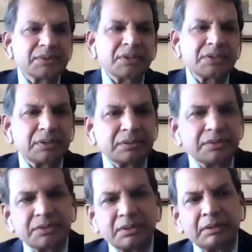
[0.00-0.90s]

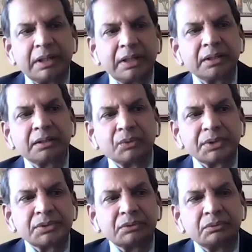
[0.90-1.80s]
Just a
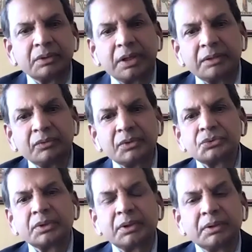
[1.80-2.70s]
related question to
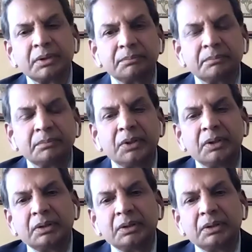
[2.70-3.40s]
that, Francois.